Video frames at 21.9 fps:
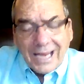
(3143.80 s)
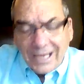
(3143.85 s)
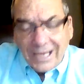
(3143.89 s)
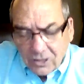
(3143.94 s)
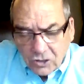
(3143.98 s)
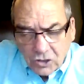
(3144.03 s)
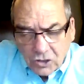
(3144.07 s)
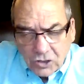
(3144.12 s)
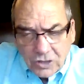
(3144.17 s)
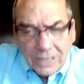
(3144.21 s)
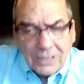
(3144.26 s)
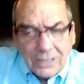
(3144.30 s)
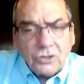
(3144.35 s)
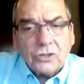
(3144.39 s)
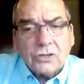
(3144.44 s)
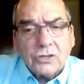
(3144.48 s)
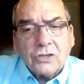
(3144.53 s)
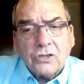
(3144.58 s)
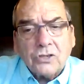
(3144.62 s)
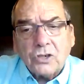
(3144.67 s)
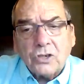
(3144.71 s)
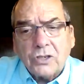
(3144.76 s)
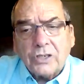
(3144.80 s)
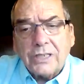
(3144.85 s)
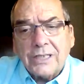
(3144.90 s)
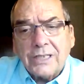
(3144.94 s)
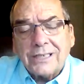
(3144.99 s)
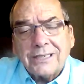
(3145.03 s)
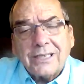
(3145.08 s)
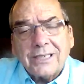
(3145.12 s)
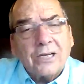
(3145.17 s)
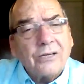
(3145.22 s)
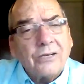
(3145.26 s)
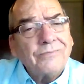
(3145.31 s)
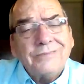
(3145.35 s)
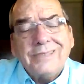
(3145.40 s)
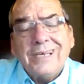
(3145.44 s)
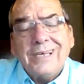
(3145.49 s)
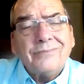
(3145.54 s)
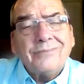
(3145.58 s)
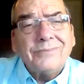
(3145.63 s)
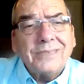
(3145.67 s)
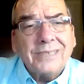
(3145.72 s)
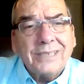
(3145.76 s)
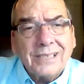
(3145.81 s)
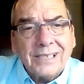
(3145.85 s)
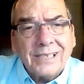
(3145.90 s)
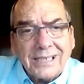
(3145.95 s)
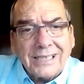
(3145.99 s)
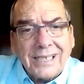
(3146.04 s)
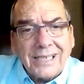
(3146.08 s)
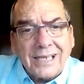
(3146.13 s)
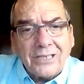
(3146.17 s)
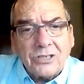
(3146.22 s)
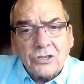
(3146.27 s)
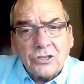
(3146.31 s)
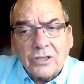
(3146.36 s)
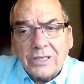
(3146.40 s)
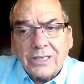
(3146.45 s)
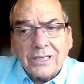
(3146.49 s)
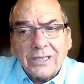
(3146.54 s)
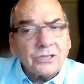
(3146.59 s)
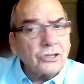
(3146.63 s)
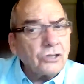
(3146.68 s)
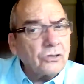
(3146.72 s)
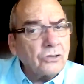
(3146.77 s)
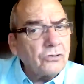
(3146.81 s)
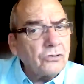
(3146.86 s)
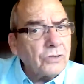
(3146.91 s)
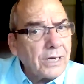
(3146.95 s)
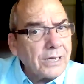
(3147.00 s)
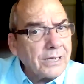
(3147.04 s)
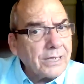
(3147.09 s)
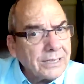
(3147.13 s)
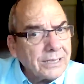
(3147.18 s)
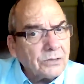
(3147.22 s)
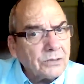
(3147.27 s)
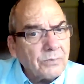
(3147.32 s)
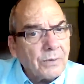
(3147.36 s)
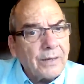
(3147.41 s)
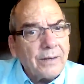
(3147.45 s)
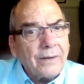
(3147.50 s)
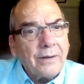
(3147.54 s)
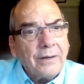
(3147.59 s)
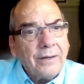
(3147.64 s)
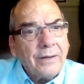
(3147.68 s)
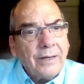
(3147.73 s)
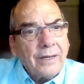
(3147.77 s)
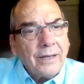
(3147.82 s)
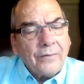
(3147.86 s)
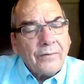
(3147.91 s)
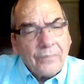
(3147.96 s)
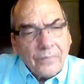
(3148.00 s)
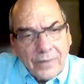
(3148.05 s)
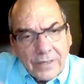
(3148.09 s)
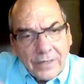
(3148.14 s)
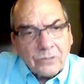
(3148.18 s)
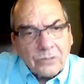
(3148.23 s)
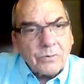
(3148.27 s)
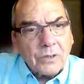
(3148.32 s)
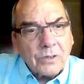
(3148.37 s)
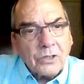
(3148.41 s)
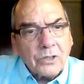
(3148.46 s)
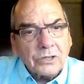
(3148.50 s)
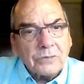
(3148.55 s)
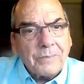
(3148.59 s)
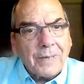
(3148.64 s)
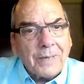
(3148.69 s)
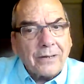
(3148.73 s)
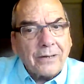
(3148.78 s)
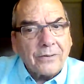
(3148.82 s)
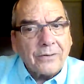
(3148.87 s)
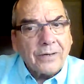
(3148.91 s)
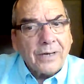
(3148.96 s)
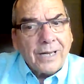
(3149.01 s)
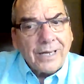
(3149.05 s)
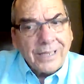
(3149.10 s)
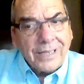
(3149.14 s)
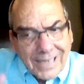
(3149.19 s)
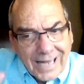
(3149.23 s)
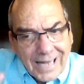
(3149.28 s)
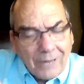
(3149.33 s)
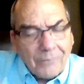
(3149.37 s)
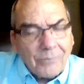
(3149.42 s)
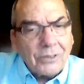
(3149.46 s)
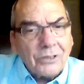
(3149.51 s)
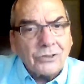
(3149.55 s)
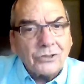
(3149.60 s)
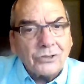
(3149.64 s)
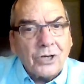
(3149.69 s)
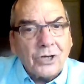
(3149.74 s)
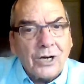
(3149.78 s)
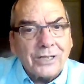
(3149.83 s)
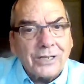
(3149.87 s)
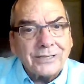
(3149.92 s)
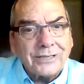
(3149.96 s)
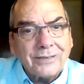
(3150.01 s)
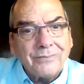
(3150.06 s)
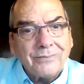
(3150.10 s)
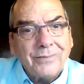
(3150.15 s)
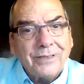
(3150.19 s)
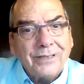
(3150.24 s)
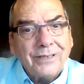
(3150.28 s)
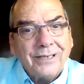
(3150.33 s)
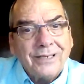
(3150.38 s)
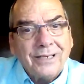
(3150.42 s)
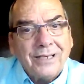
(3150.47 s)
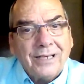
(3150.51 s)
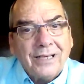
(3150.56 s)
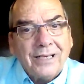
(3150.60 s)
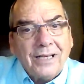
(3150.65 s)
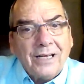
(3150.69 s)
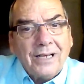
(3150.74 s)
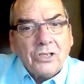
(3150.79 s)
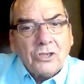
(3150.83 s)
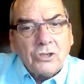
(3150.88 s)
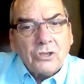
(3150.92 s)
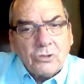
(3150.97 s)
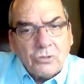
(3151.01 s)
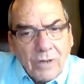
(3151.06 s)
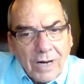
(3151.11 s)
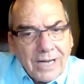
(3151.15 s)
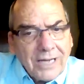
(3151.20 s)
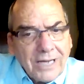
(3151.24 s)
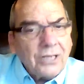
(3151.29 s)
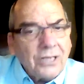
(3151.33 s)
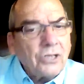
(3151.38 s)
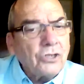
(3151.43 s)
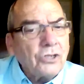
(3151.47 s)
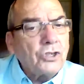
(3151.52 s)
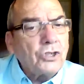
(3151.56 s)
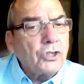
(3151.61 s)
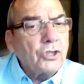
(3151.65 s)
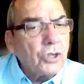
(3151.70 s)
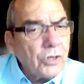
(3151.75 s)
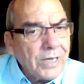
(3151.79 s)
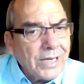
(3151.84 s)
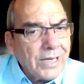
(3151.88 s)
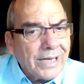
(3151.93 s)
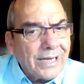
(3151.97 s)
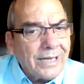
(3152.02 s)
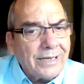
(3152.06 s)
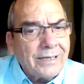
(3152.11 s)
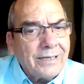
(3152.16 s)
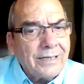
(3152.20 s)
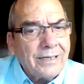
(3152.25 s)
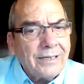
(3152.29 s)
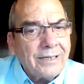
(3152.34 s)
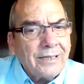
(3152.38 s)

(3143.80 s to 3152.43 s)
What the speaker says: I can change the journey and go, no, didn't like that journey. Let's go try this one. This one looks better. That one looks awesome. Try another journey.